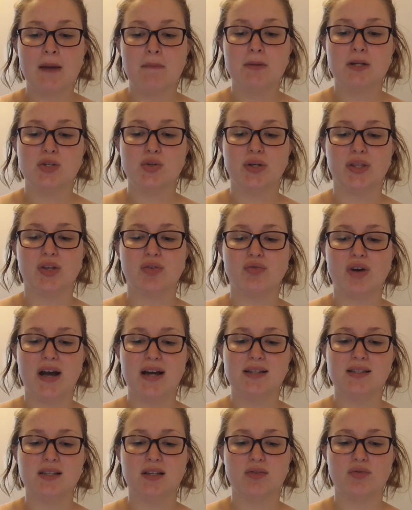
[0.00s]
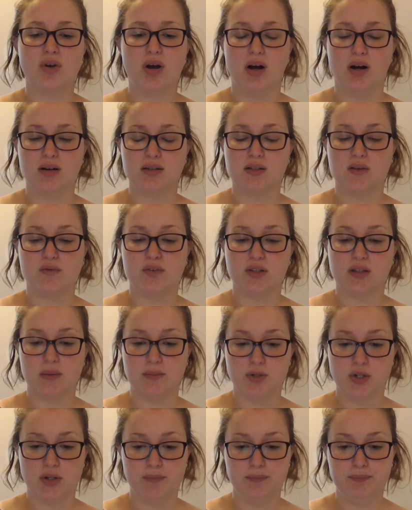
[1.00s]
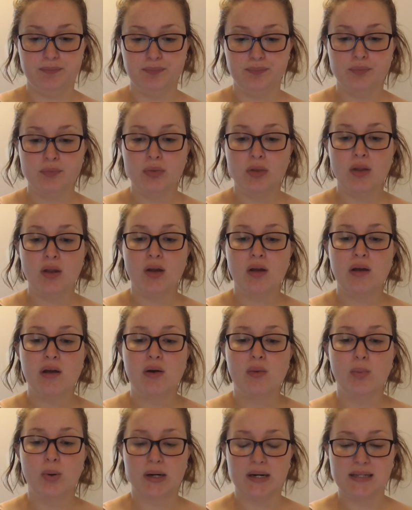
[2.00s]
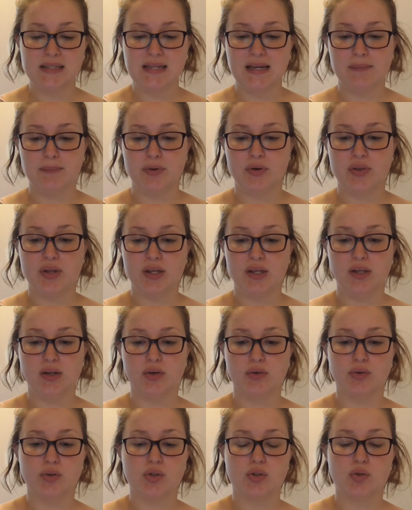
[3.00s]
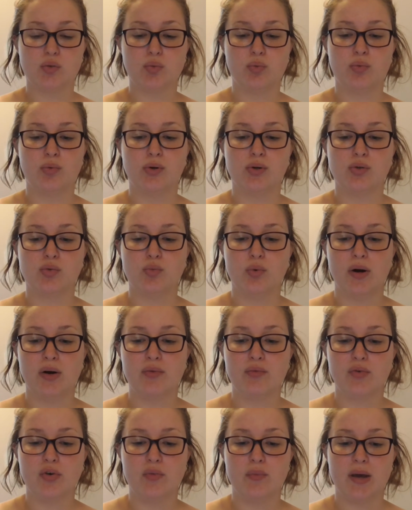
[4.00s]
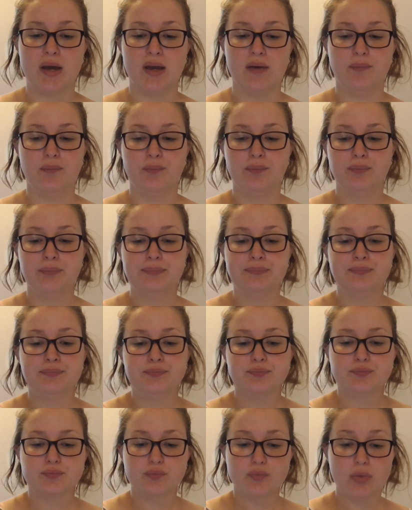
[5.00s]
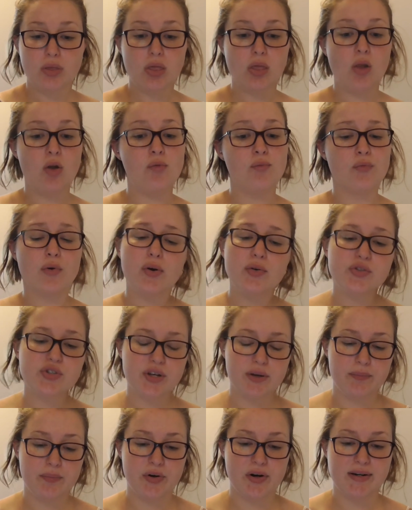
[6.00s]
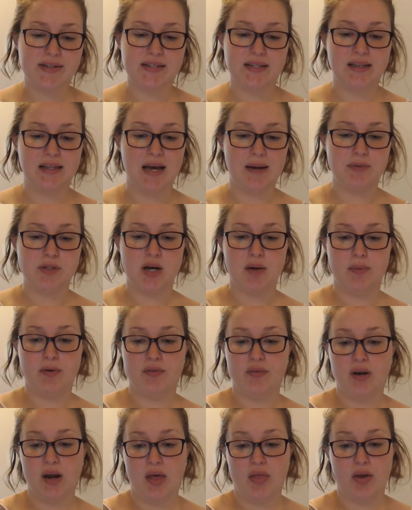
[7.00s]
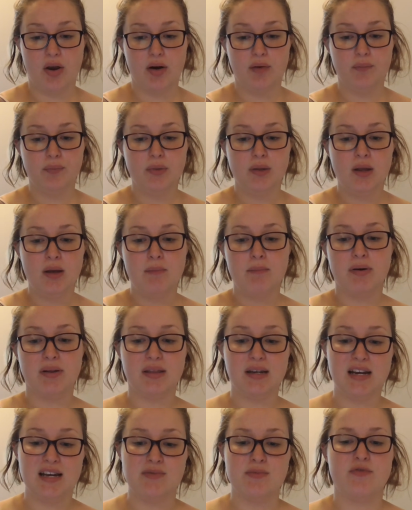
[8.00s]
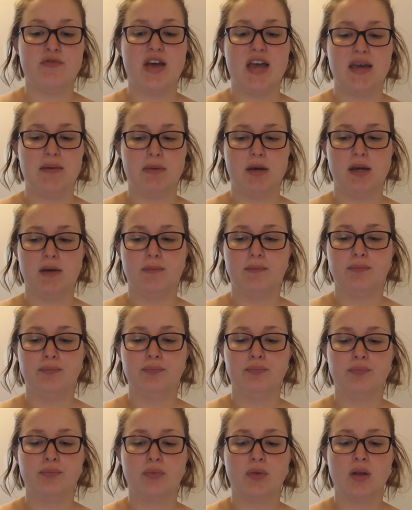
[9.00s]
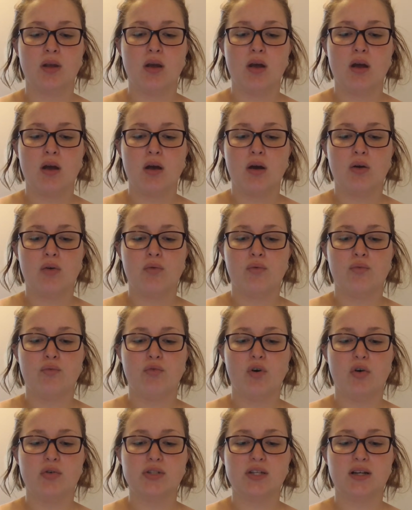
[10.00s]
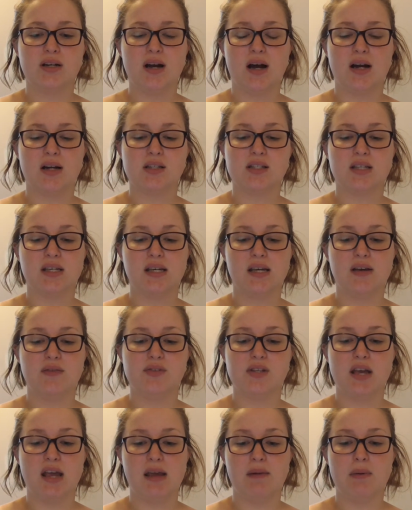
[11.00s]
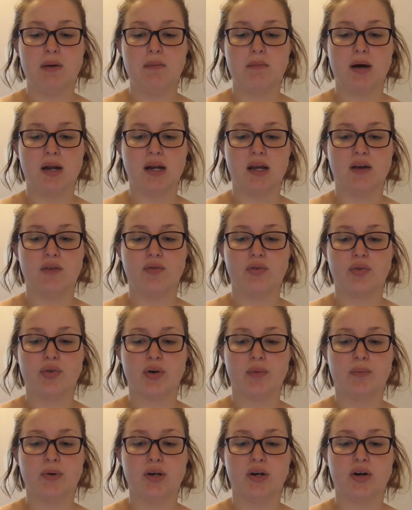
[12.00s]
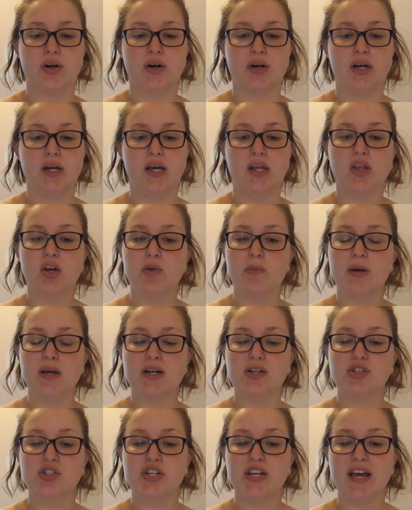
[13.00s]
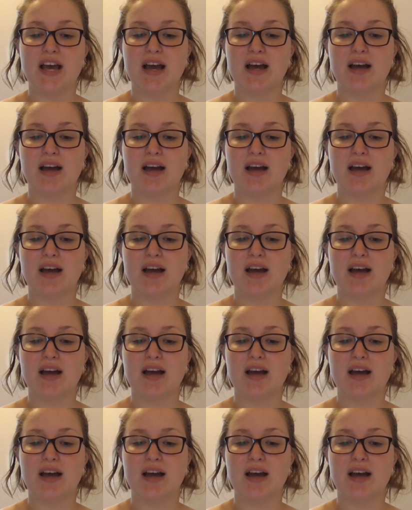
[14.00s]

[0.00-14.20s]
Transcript: between the rights and wrongs of deception. One example they used was one roommate, Rosa, breaks the laptop of another by the name of Amy. Rosa honestly gives Amy money for the computer either because